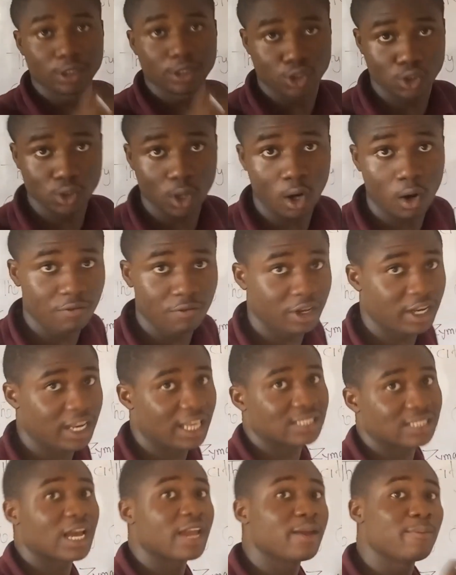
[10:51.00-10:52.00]
be solving
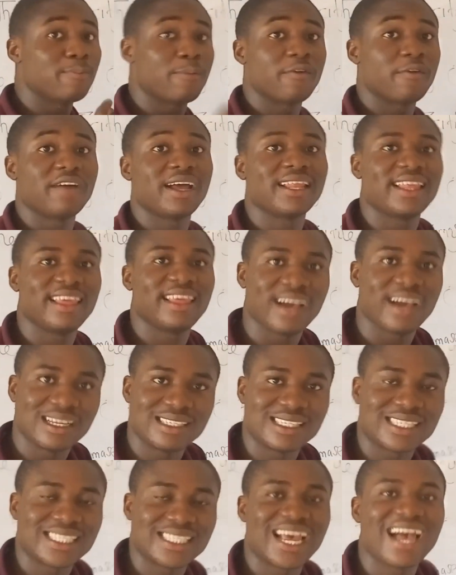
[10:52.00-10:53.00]
it and you provide the
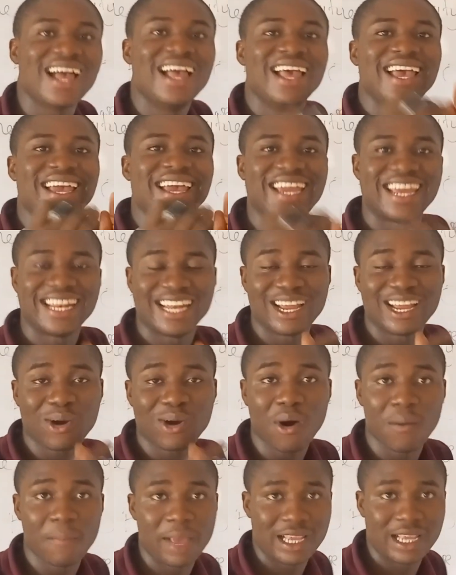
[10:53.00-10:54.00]
answer in the
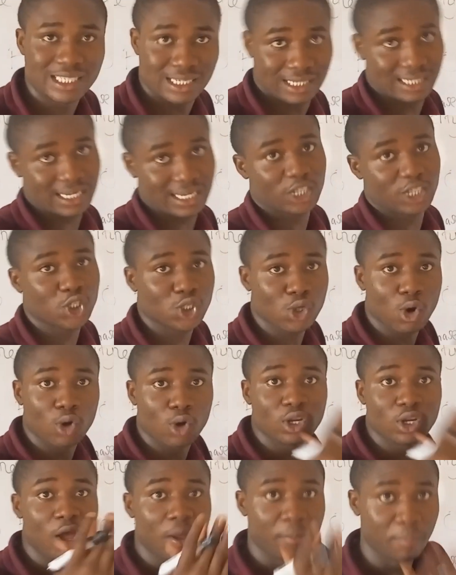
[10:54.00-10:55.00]
comment
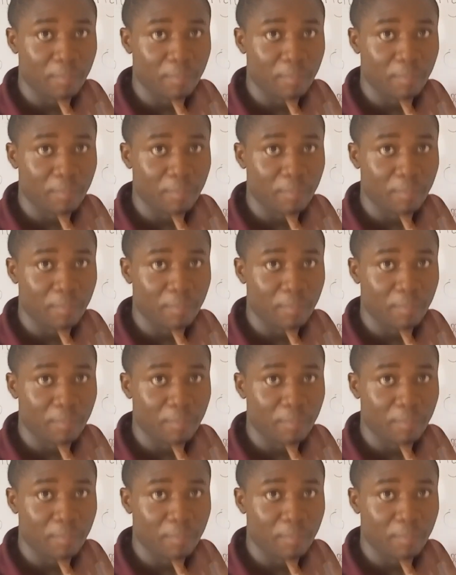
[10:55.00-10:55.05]
section